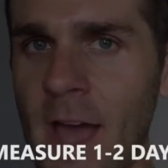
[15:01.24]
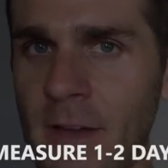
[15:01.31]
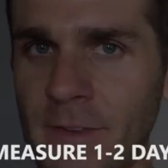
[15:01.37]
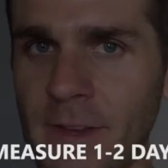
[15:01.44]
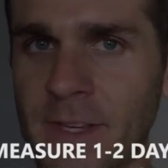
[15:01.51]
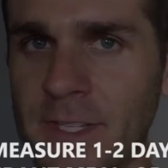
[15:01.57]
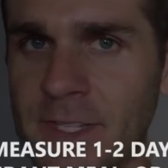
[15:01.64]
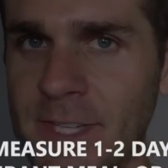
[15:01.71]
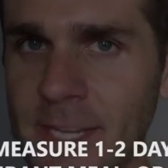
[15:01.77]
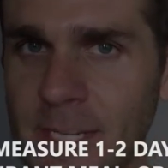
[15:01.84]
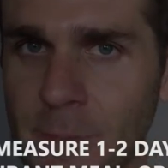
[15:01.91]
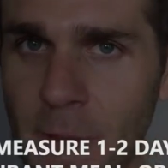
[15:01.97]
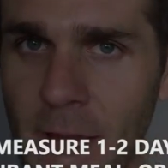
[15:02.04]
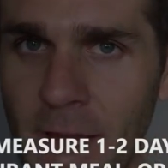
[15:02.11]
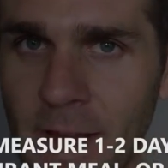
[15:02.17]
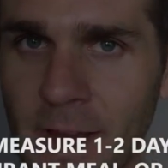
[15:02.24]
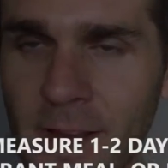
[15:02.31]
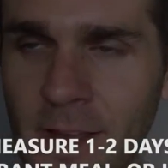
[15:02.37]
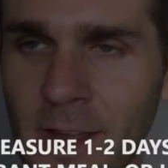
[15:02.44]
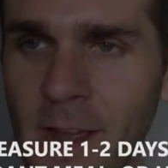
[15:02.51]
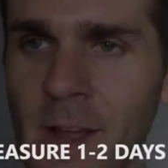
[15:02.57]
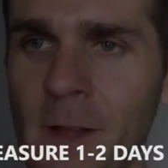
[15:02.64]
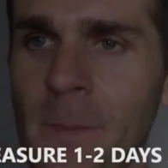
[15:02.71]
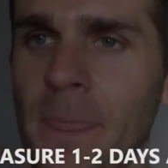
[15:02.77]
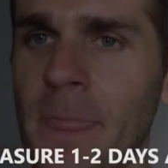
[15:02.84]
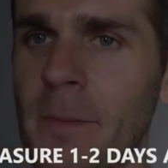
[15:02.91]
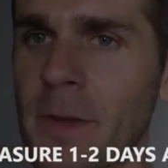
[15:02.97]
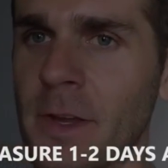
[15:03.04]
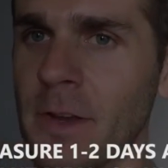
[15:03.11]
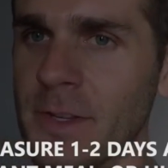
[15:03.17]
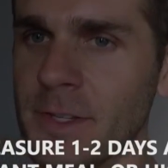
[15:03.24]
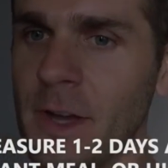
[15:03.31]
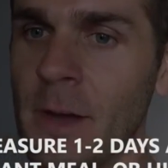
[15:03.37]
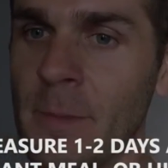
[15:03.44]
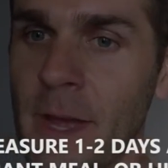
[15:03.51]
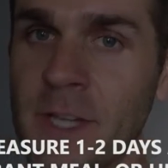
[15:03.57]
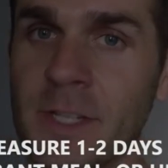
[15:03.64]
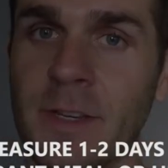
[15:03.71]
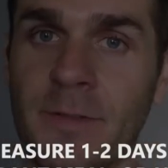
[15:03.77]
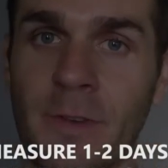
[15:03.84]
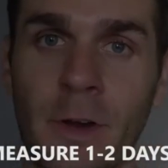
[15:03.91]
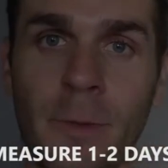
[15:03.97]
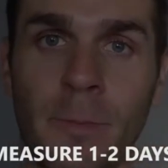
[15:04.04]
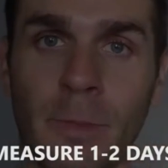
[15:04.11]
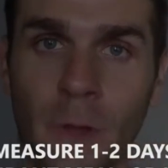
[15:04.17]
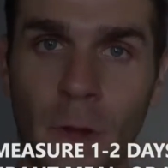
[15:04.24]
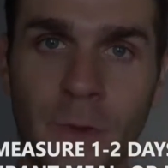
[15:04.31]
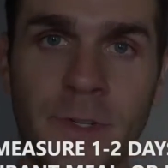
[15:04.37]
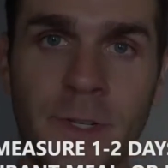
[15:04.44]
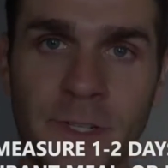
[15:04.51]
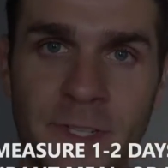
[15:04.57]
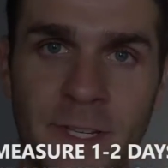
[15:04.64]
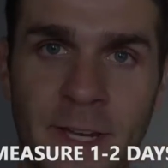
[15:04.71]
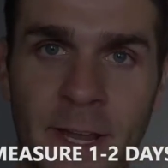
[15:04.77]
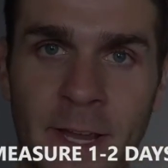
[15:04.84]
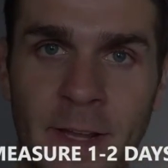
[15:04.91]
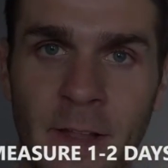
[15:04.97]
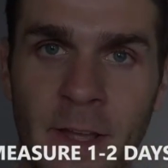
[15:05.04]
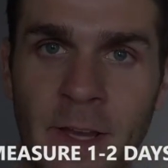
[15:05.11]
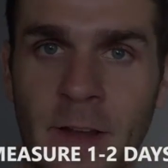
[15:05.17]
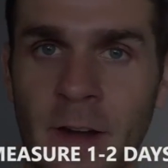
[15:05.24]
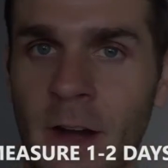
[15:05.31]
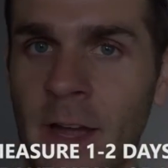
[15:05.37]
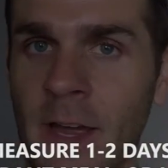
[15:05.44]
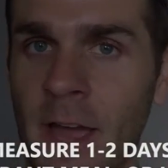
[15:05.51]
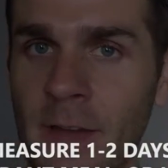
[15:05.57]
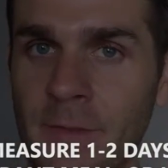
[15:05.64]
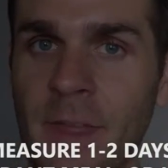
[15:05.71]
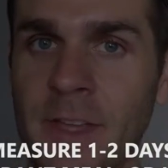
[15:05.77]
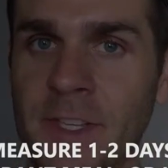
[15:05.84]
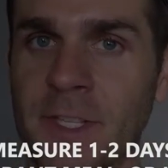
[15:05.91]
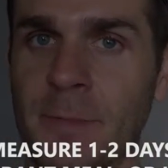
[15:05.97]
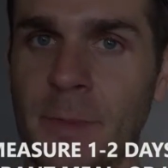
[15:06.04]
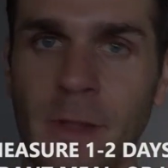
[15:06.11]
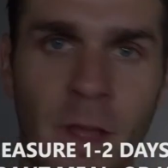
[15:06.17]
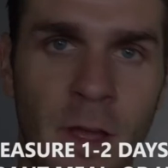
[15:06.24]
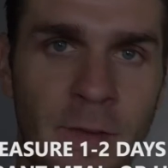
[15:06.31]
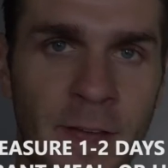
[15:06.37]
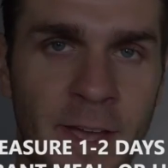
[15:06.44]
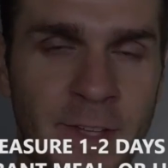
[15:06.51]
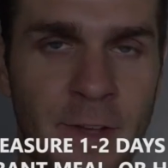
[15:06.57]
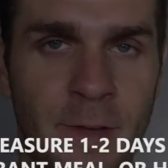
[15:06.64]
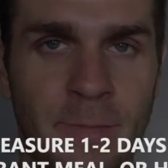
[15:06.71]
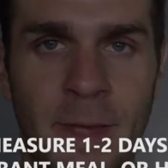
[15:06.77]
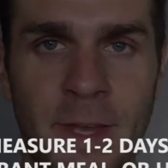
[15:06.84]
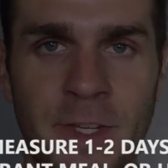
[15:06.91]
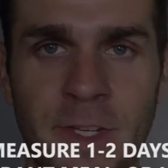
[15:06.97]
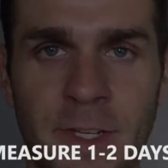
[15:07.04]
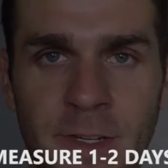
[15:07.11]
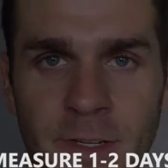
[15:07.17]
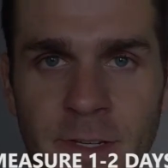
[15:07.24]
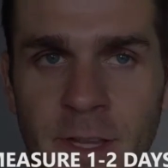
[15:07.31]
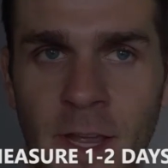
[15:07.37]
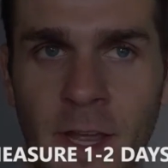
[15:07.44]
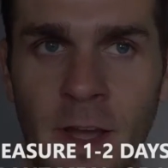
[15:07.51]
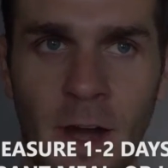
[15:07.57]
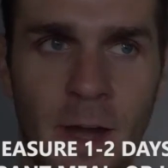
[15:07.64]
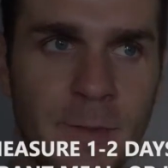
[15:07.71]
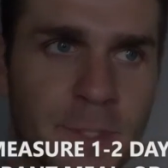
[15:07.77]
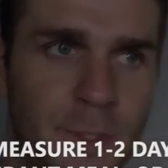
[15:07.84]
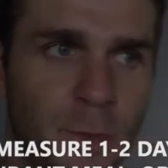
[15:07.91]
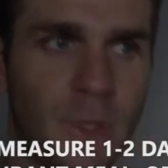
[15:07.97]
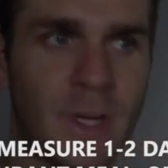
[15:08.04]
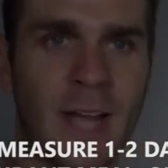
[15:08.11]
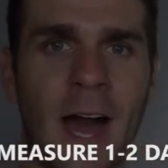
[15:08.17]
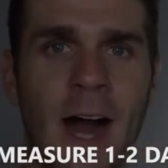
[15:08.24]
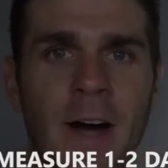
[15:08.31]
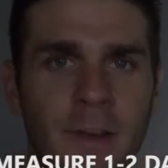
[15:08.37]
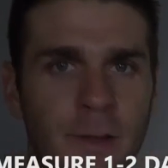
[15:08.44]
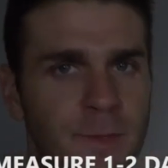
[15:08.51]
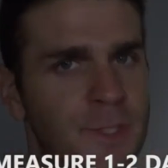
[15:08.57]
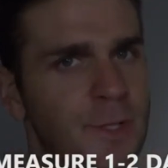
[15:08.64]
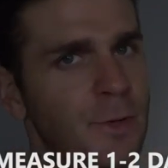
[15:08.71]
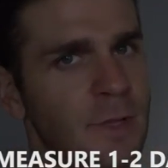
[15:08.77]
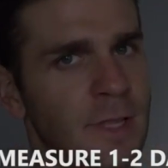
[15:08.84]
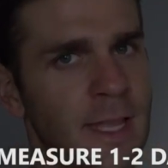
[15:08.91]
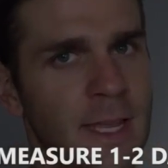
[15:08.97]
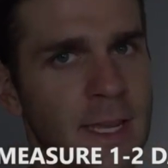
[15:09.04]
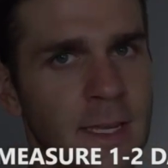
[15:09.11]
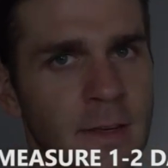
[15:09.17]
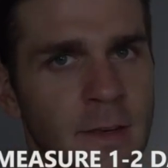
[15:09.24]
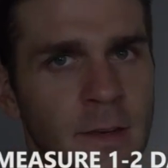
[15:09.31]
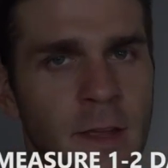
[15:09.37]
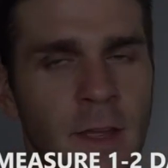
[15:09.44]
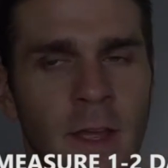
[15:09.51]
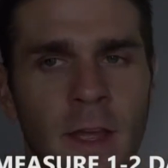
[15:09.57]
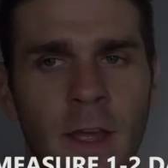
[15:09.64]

having a six-pack because I'm actually very bloated today. Like I have that spillover, as I mentioned. I'm still cut, I'm still lean,